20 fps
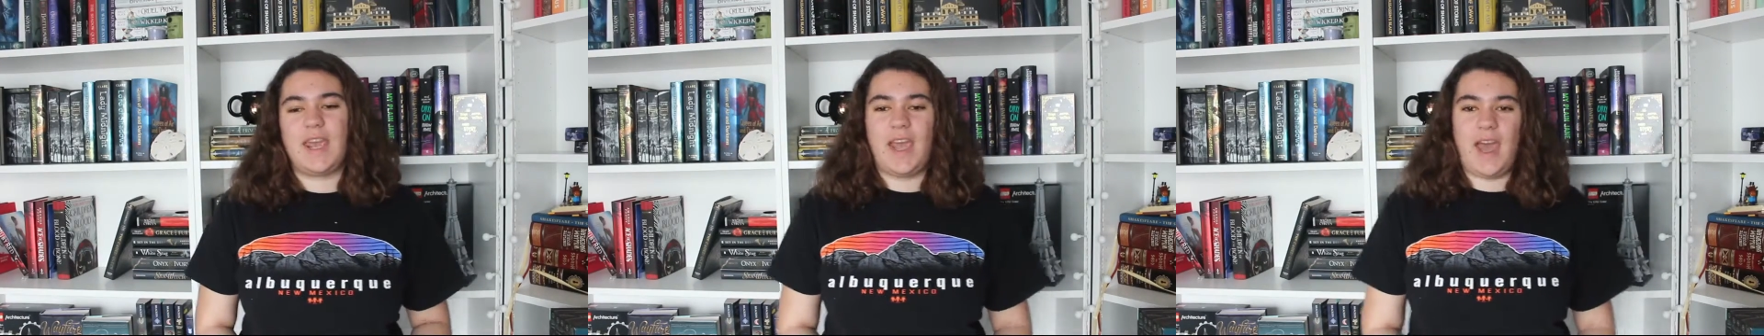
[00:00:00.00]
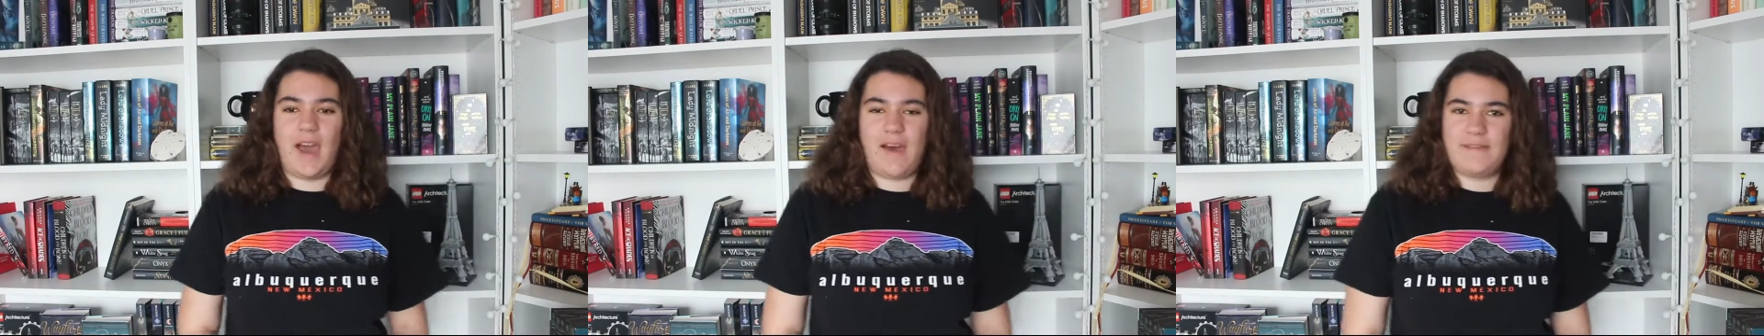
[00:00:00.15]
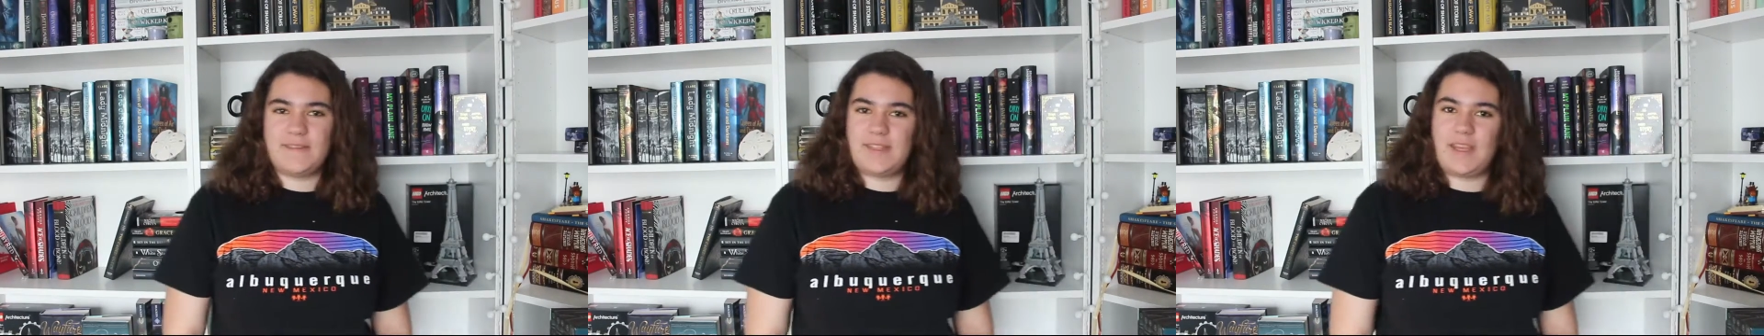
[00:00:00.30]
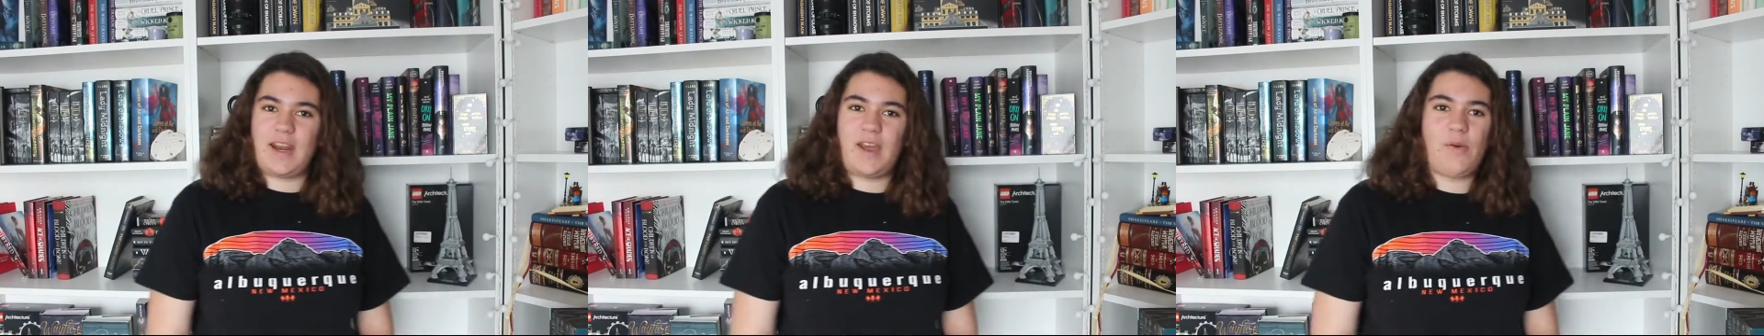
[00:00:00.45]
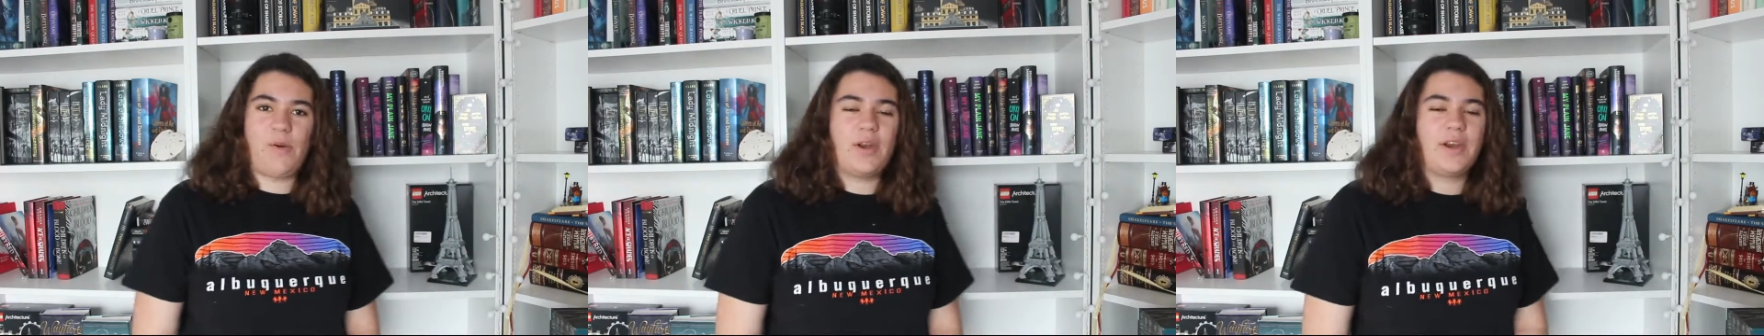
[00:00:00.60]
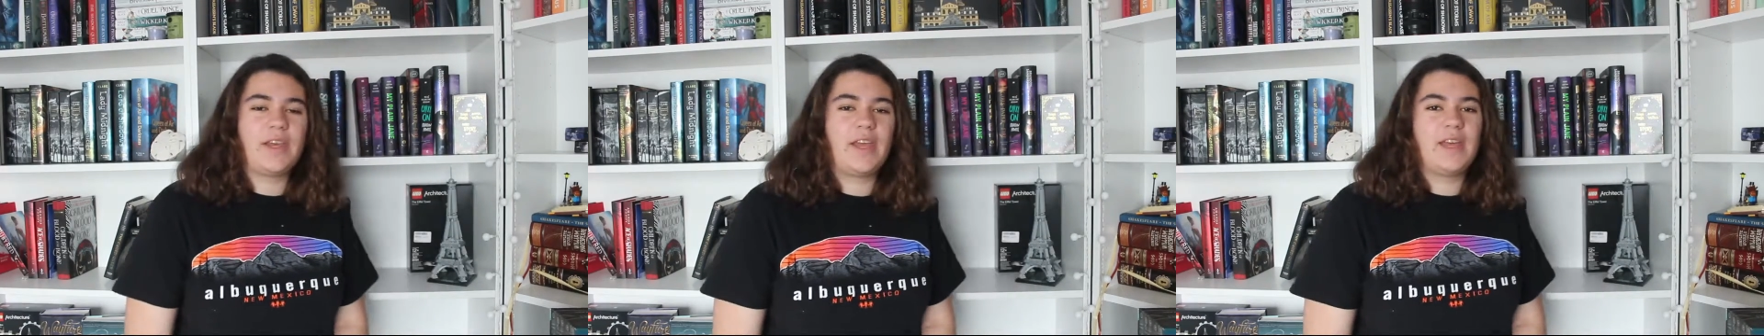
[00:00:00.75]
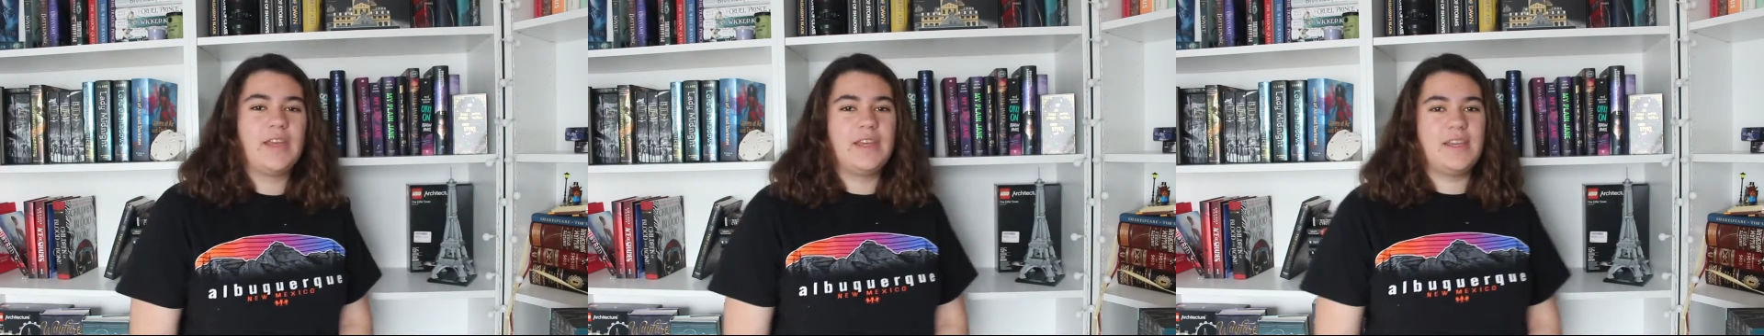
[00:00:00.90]
I have said I
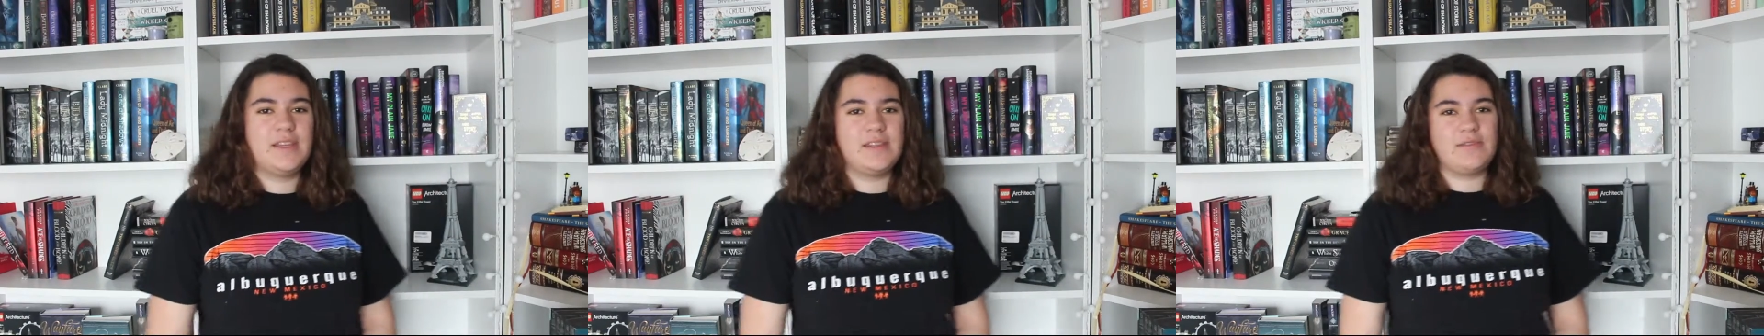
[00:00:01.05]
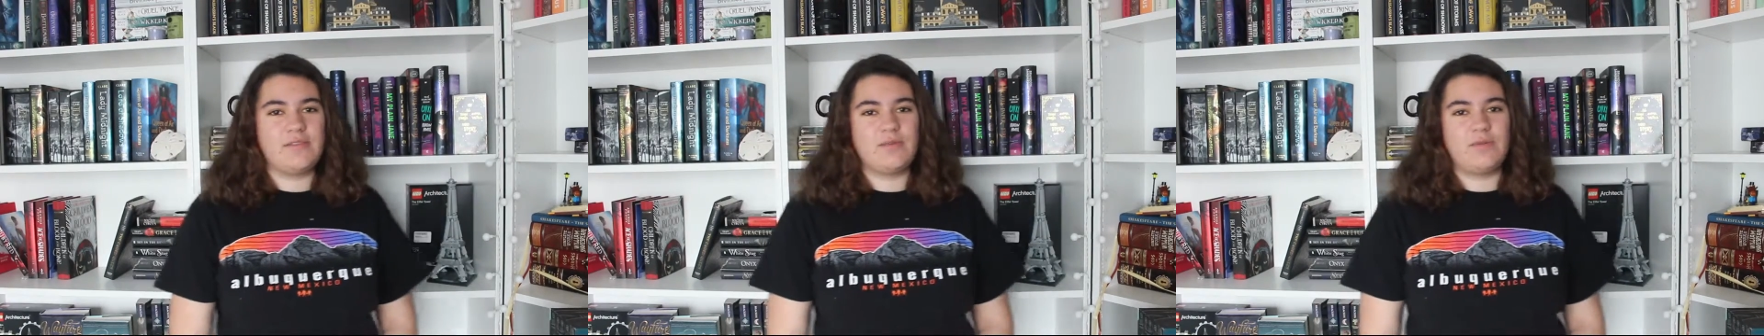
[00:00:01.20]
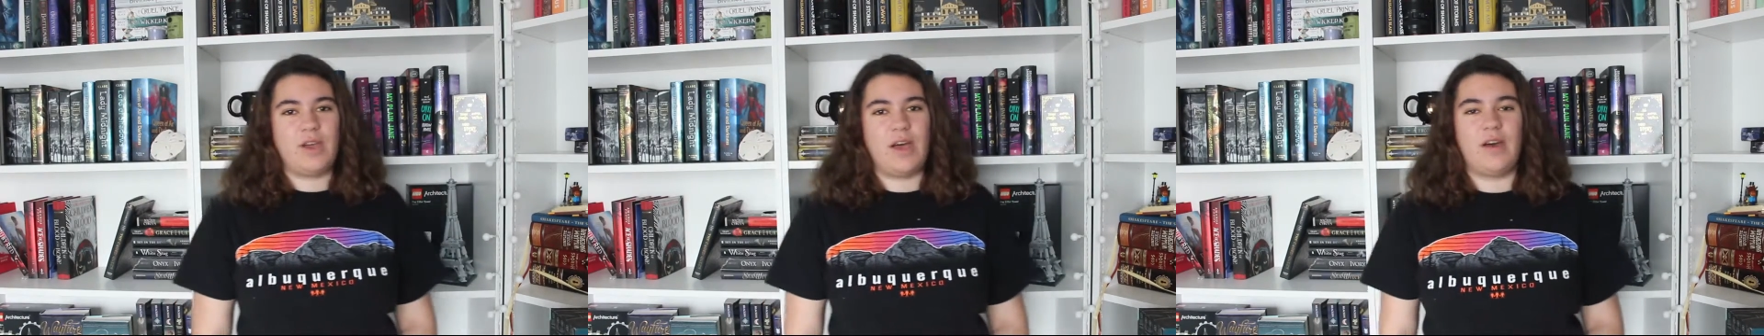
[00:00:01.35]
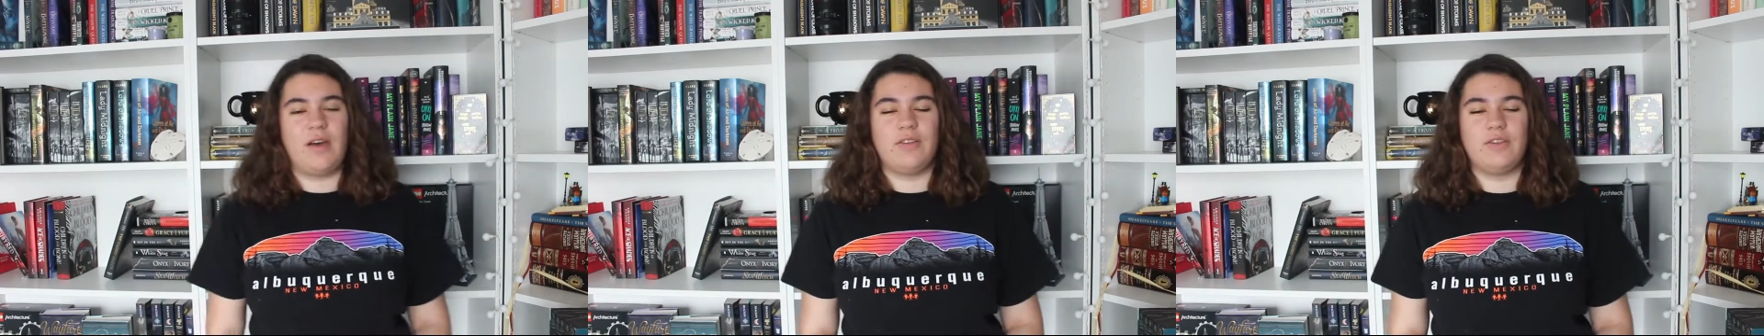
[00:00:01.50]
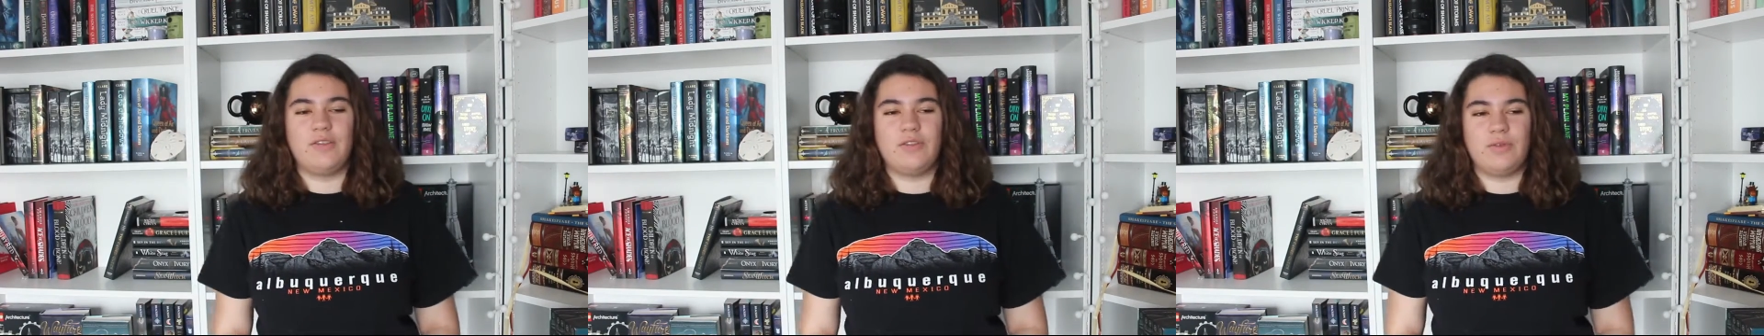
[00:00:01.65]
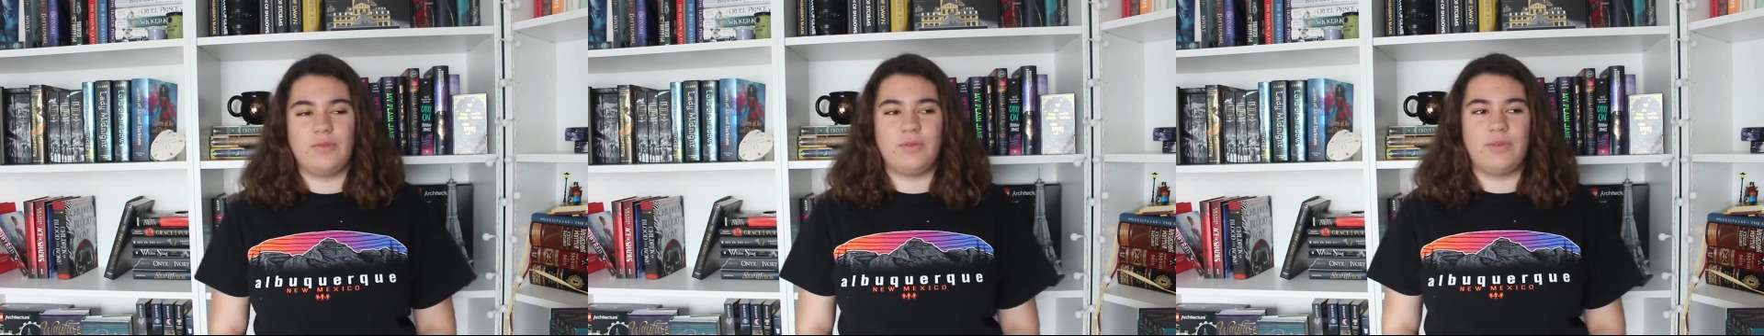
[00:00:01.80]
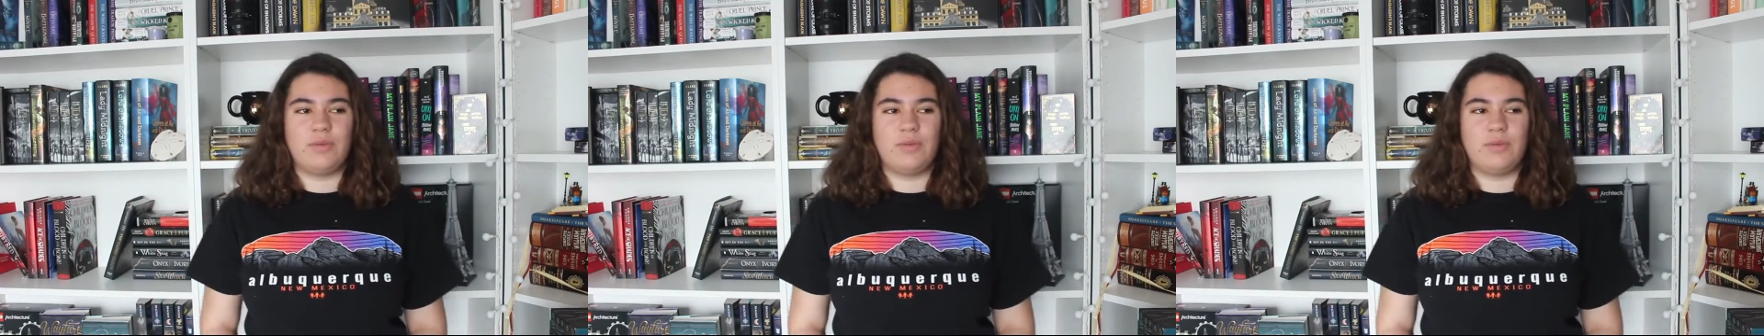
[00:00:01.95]
want to get to